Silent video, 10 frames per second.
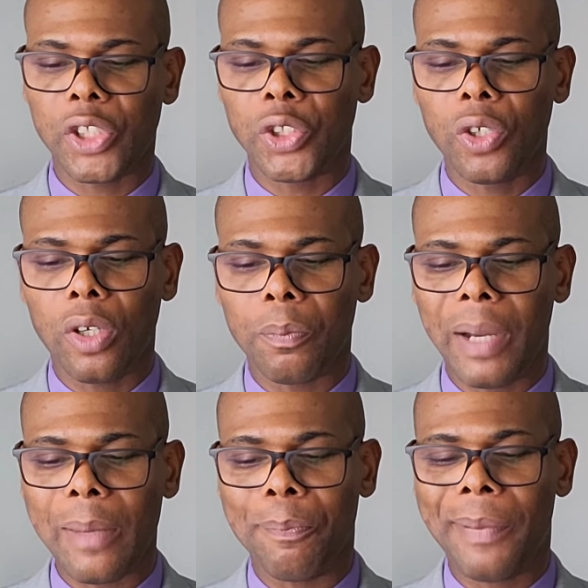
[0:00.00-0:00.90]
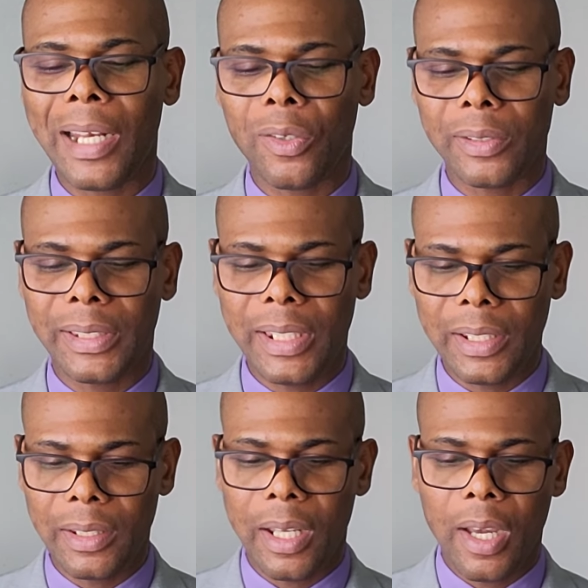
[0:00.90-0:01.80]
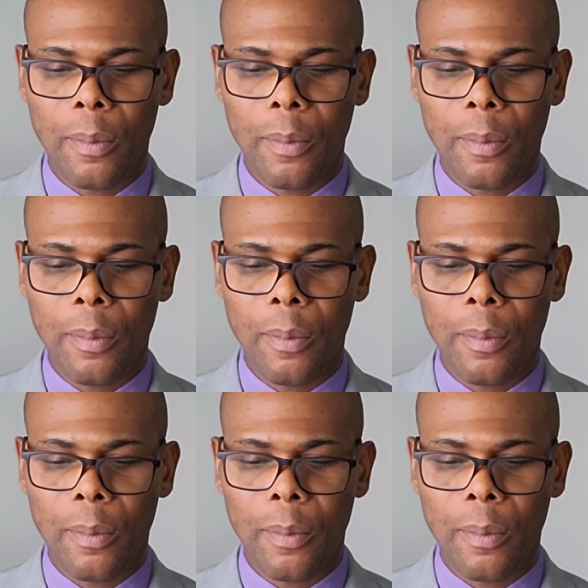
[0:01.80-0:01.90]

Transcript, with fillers: is not by balloting,